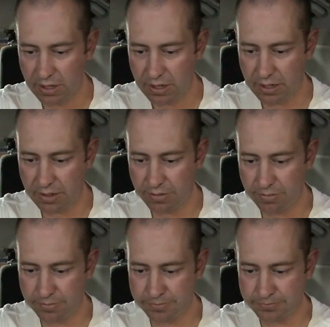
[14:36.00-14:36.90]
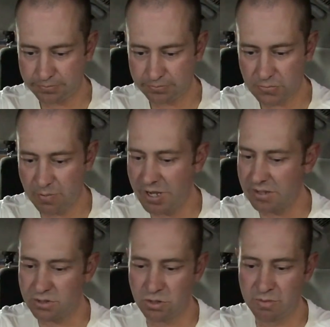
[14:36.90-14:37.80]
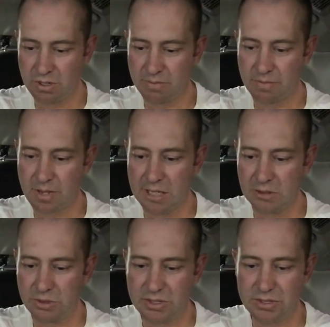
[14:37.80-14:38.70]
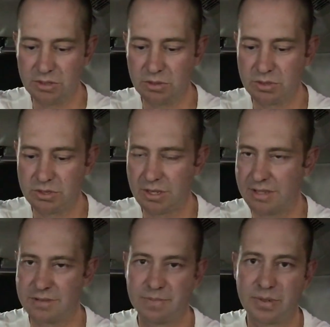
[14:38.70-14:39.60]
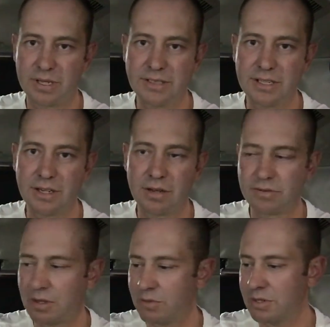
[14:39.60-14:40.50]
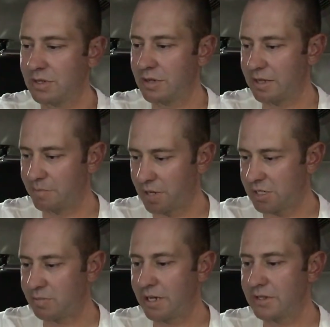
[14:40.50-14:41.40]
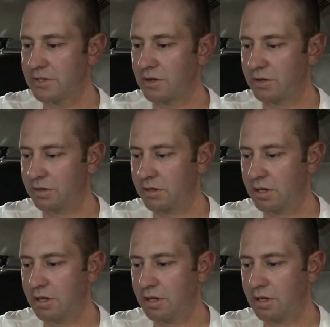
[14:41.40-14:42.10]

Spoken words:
They're made of 2mm alloy steel, so that's plenty enough. Like when you think about the bash plates on